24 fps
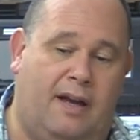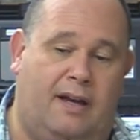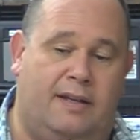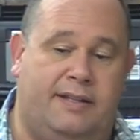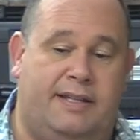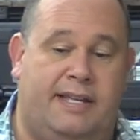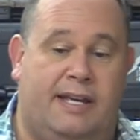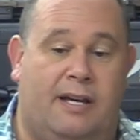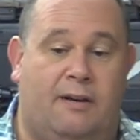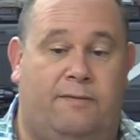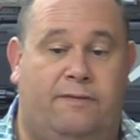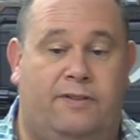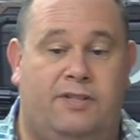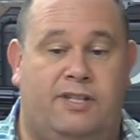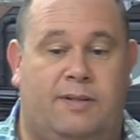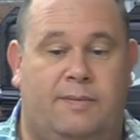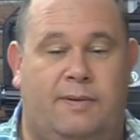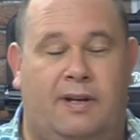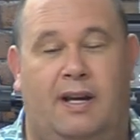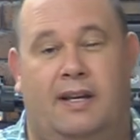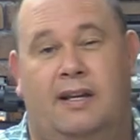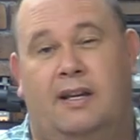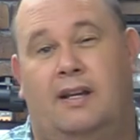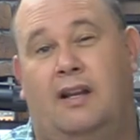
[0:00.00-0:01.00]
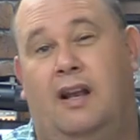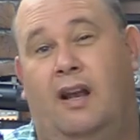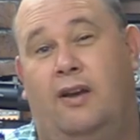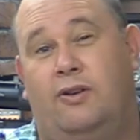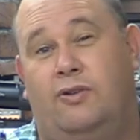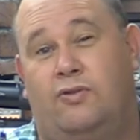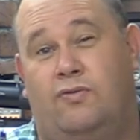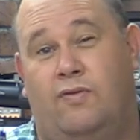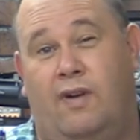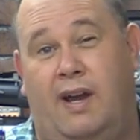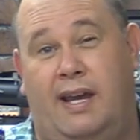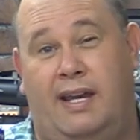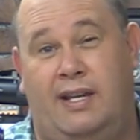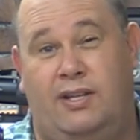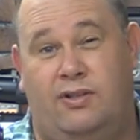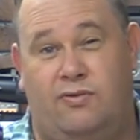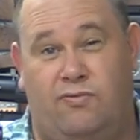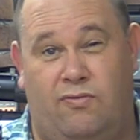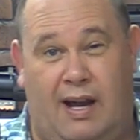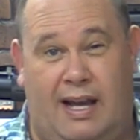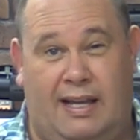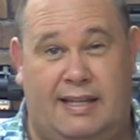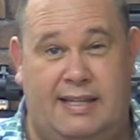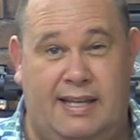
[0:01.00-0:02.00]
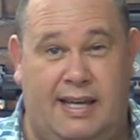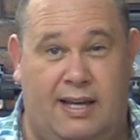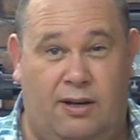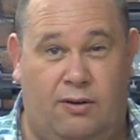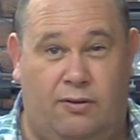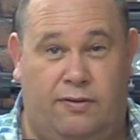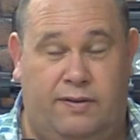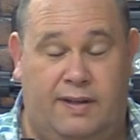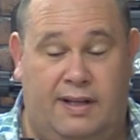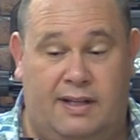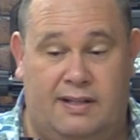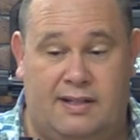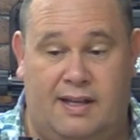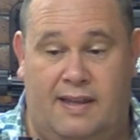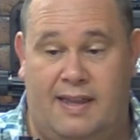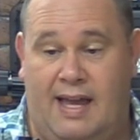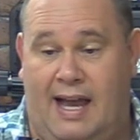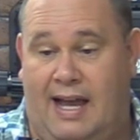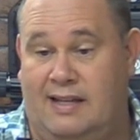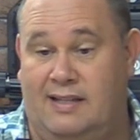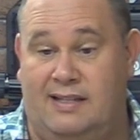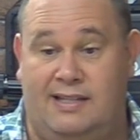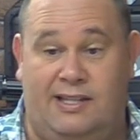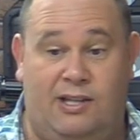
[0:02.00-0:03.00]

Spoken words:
ideal for something like close range ratting or things like that.